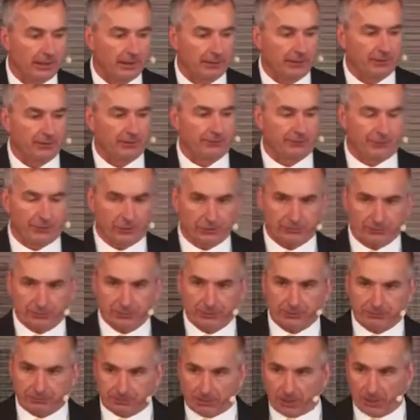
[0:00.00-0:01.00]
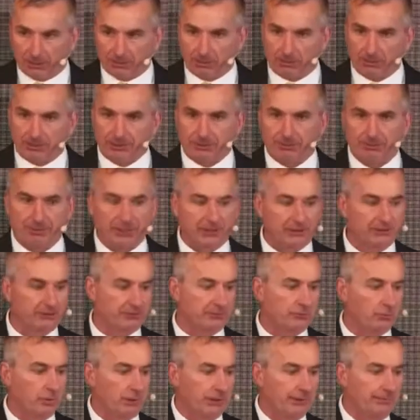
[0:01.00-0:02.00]
The first one is probably the
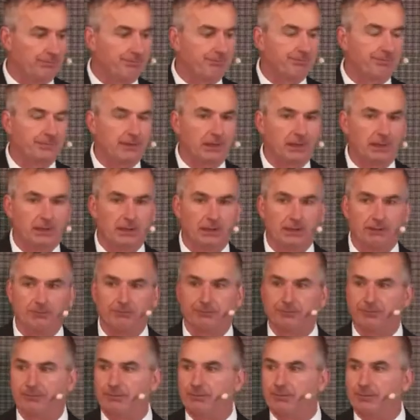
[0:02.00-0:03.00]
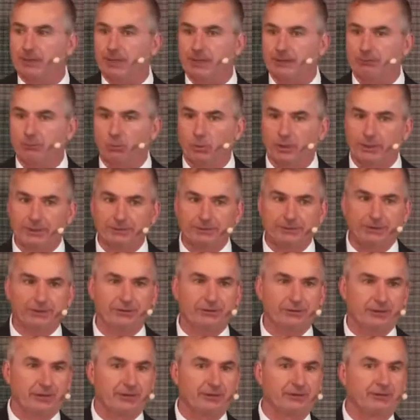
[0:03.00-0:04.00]
biggest one. Um, and what
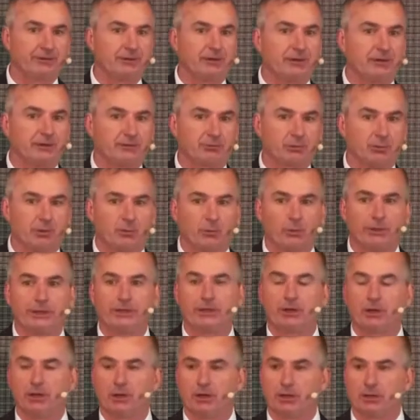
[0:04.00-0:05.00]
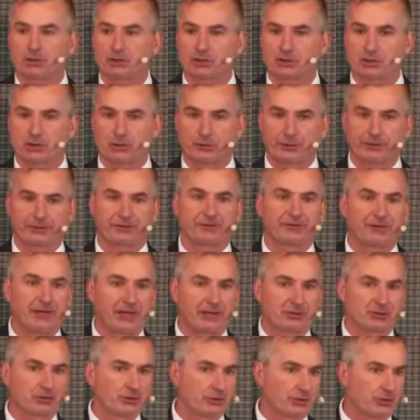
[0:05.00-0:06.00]
this is, is what we call short
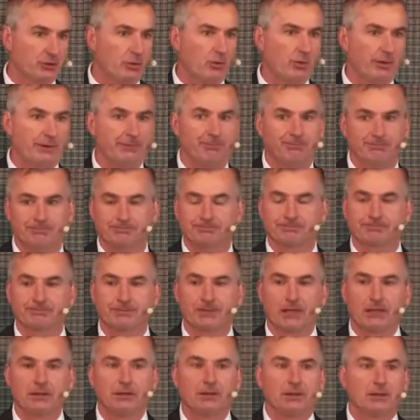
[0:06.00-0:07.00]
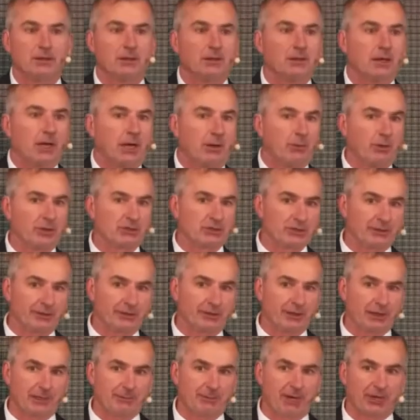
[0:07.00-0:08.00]
stature corn. I want you to
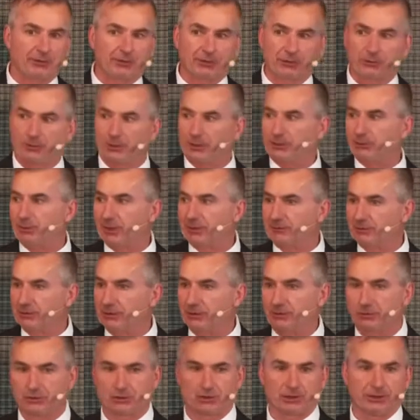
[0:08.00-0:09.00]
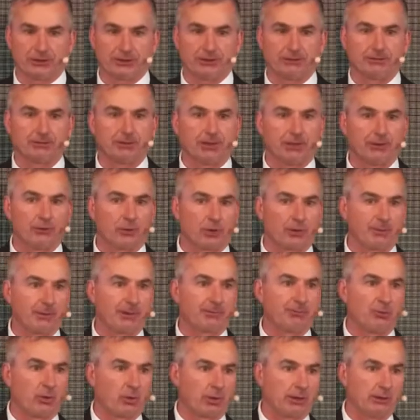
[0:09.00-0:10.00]
think about the Green Revolution and Norman
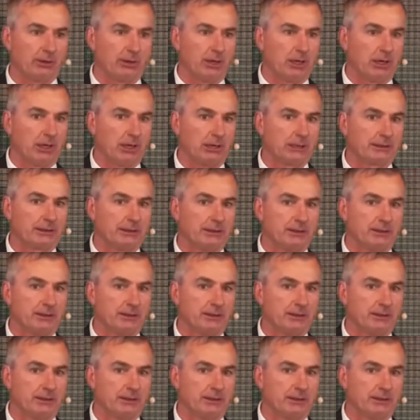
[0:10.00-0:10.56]
Borlaug